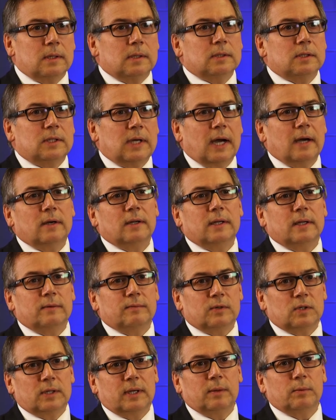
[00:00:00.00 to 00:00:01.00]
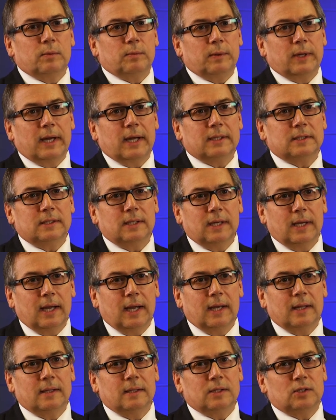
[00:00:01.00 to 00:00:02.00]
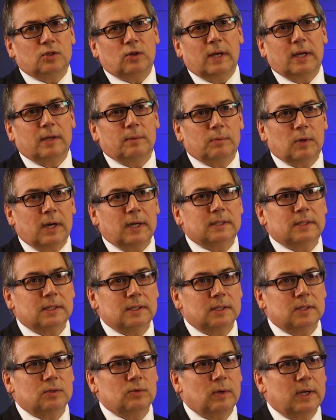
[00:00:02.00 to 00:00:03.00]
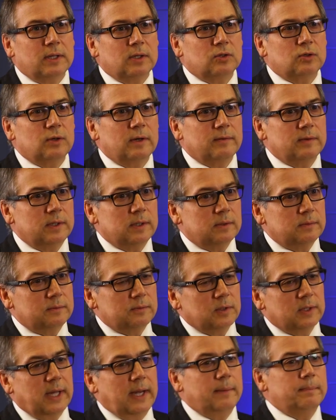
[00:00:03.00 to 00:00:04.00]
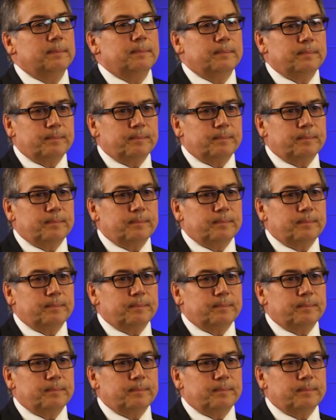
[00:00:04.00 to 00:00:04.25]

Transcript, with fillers: started in vertebroplasty, and the training process is rather trivial for them.